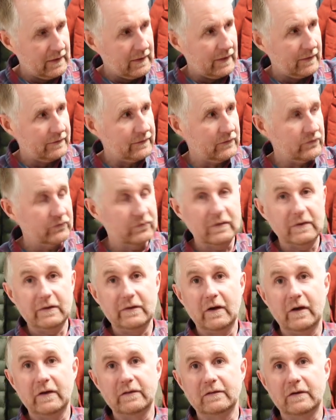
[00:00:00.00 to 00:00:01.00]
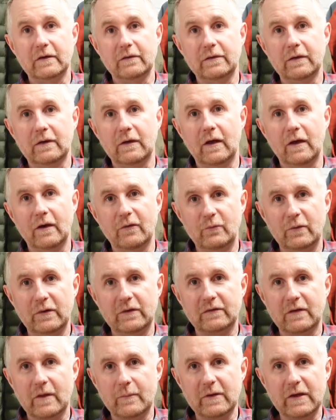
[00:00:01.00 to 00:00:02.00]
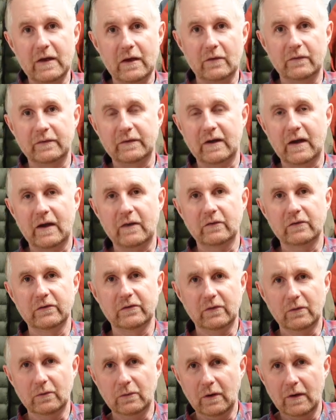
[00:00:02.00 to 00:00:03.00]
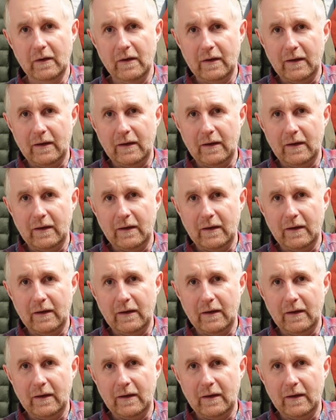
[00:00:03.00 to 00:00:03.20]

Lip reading: I think it's really nice. And I think when it's coming out on the carousel